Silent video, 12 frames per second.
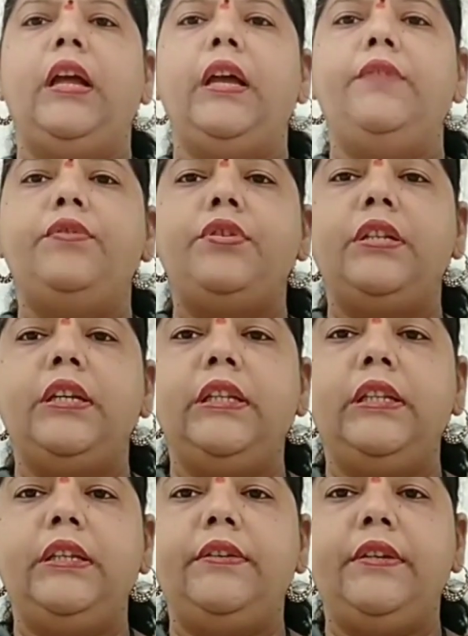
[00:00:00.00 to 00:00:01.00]
I would
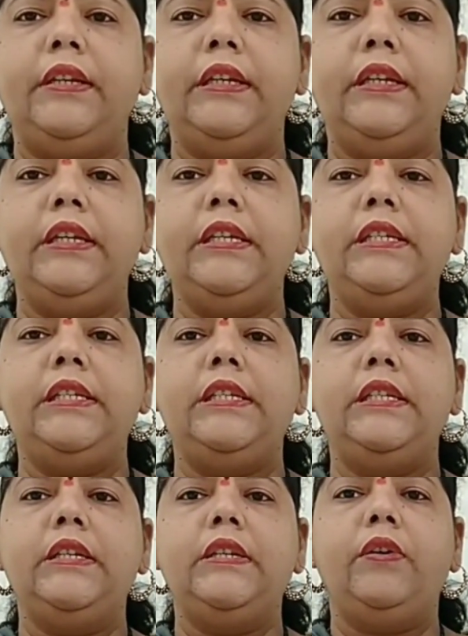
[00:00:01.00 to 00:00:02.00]
check the
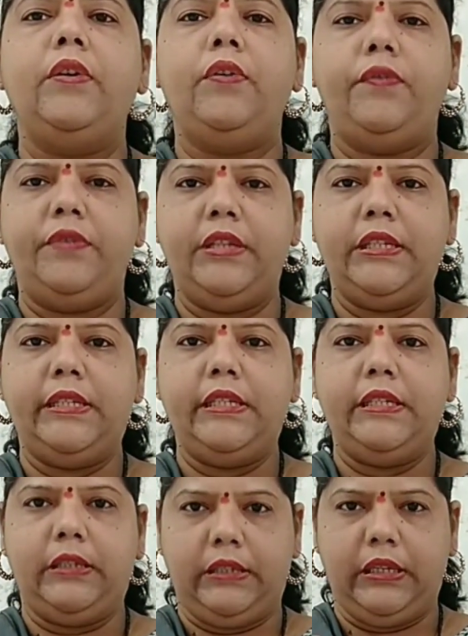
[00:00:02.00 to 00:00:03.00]
radius of
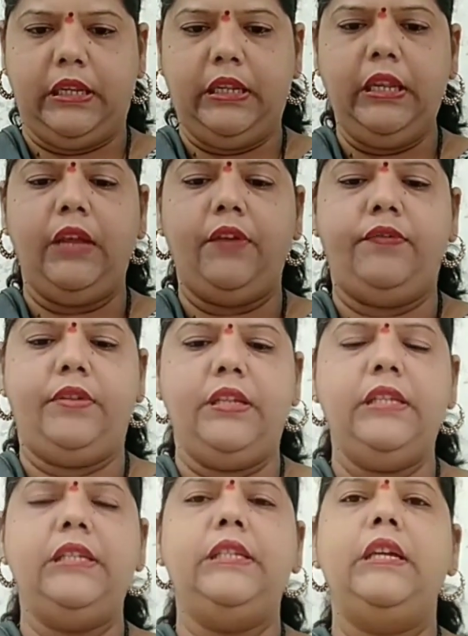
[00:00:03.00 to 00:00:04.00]
this tin,
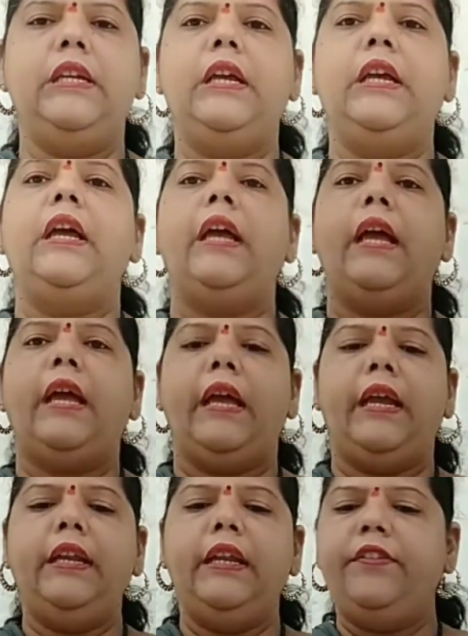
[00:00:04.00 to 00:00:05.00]

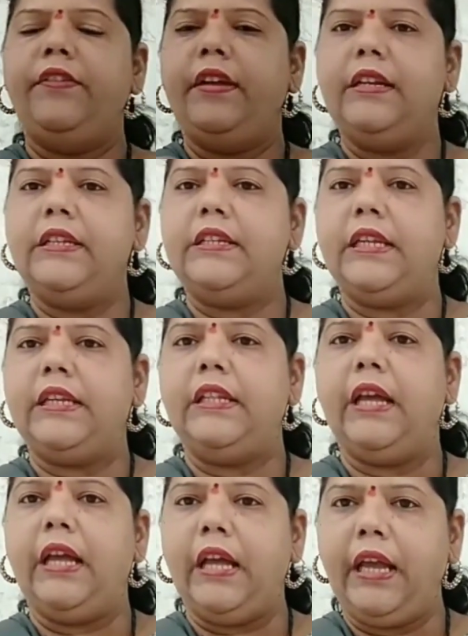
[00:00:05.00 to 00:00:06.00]
and if I take
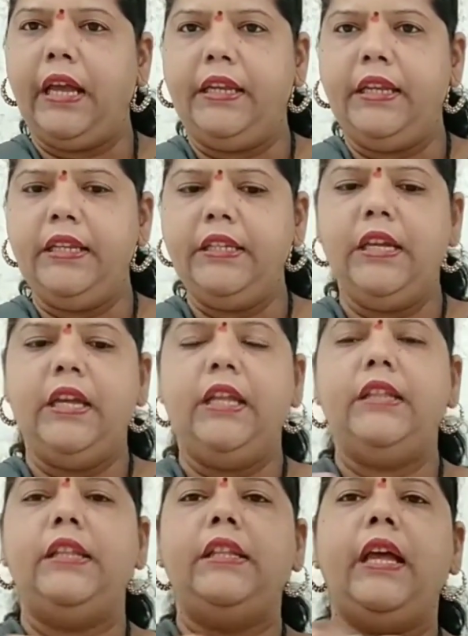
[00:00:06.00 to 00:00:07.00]
the height,
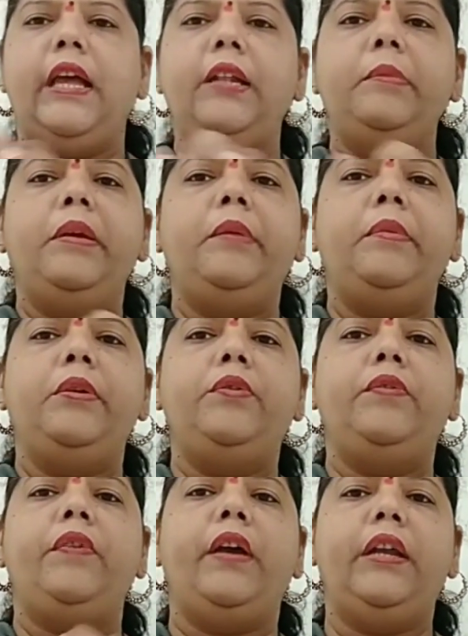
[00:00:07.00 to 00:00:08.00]
then I'll be able
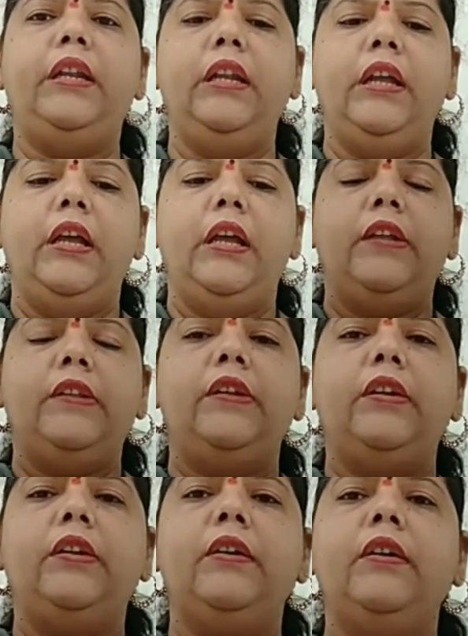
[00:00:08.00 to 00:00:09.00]
to find
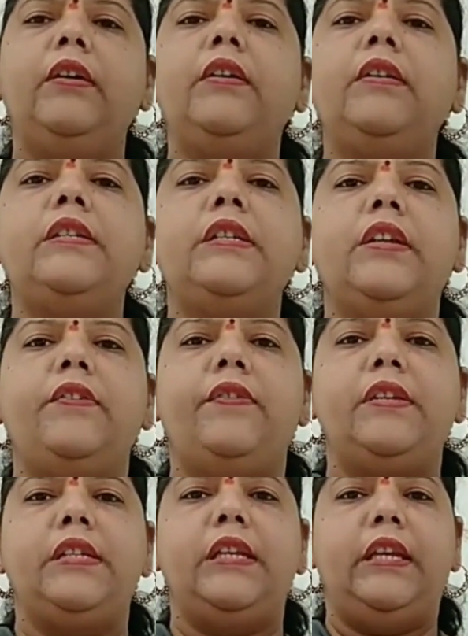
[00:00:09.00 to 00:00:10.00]
the curved
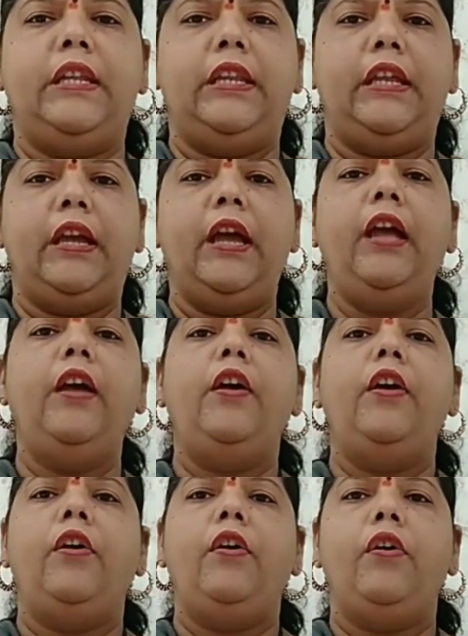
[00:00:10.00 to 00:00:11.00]
surface area
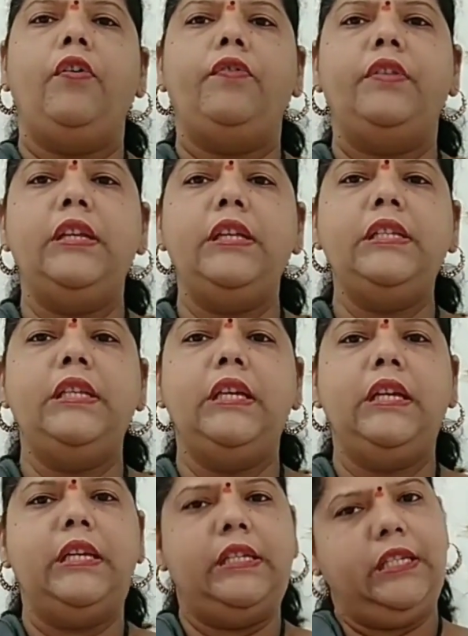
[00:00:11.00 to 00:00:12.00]
of this
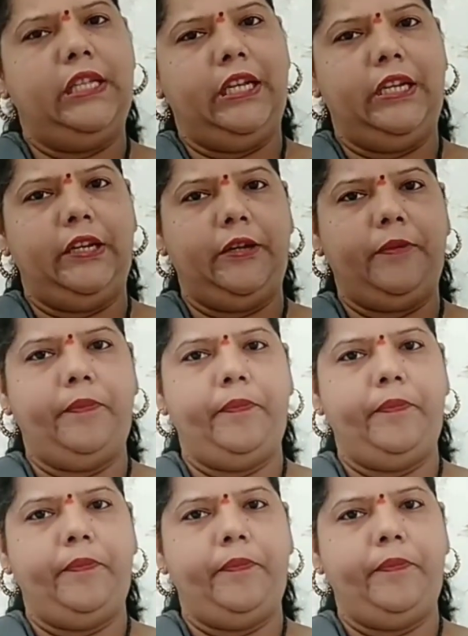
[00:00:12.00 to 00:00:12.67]
cylinder.